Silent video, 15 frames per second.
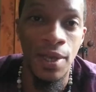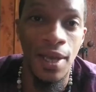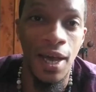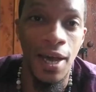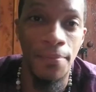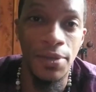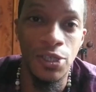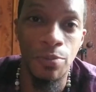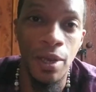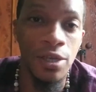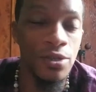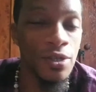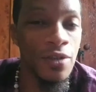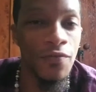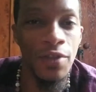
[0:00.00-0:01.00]

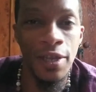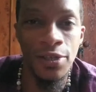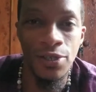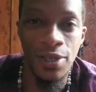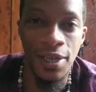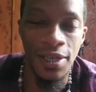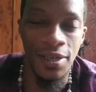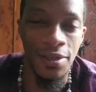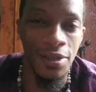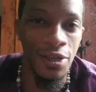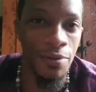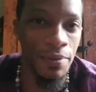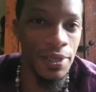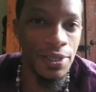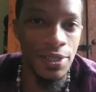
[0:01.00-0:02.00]
Especially if things are getting a little
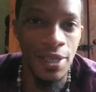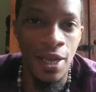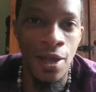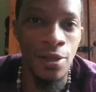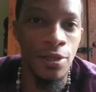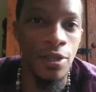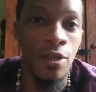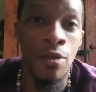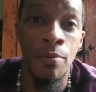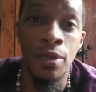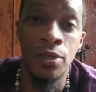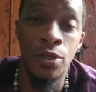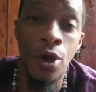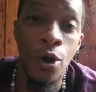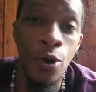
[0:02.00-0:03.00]
bit stale, a little
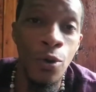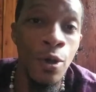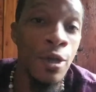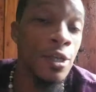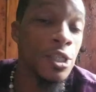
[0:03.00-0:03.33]
bit dull,